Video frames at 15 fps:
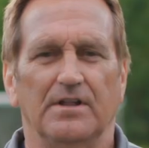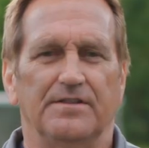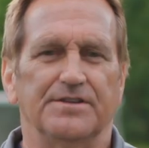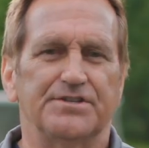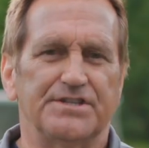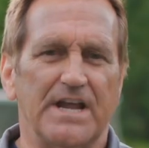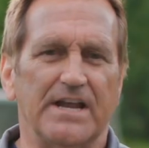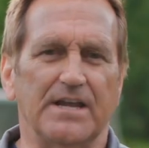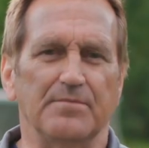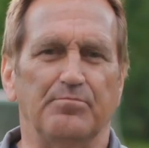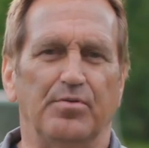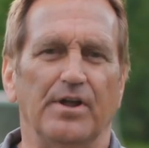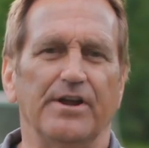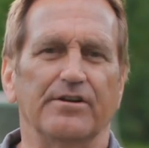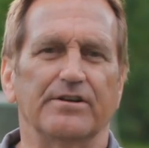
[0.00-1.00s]
the second
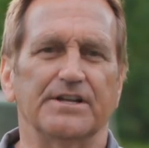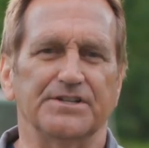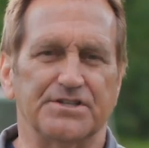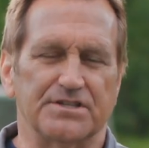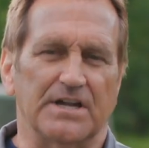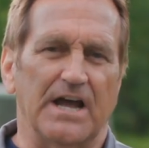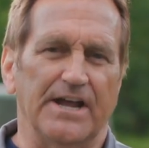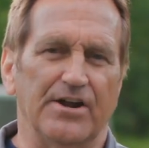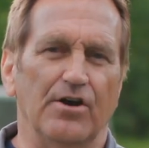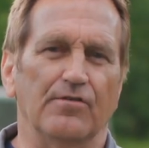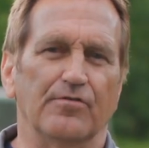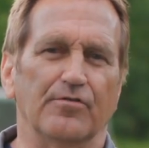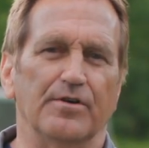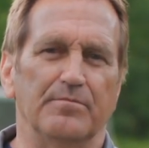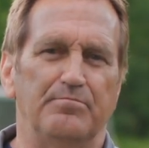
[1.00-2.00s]
player can slide
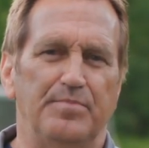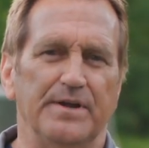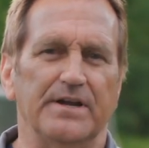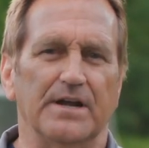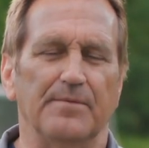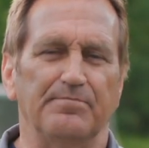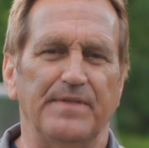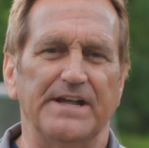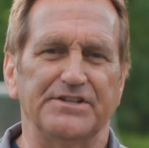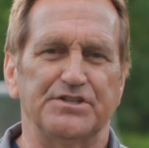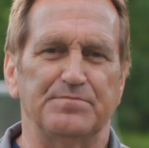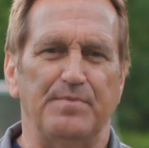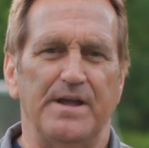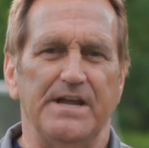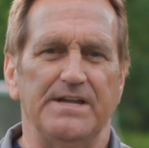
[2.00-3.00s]
over and pick up that
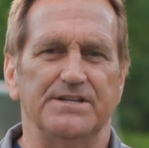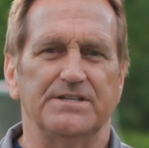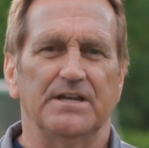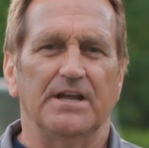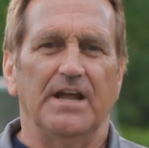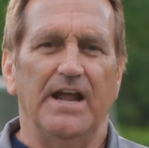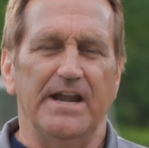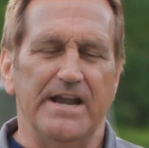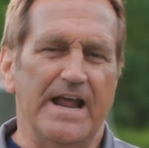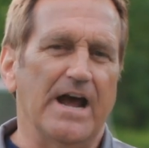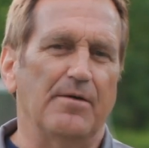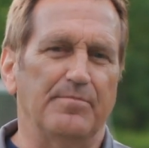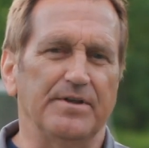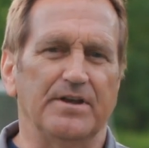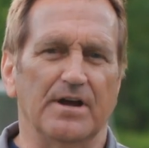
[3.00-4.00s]
space and
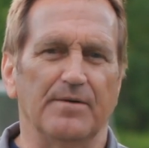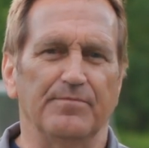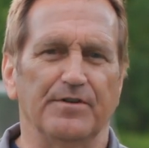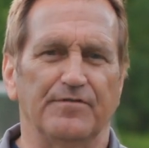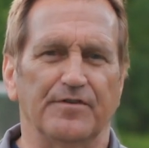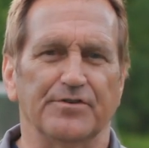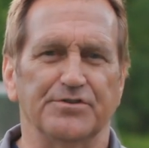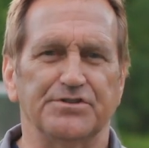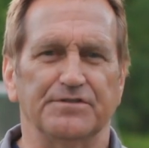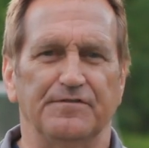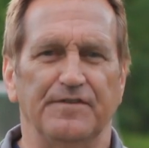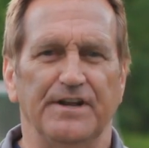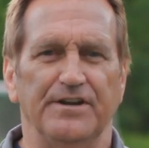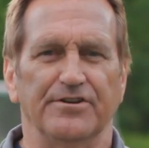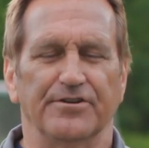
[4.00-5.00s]
now become the first
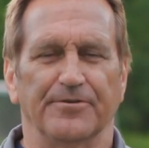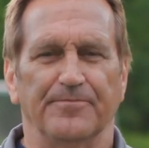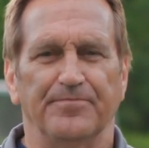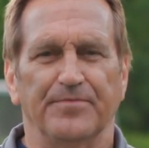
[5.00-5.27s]
defender.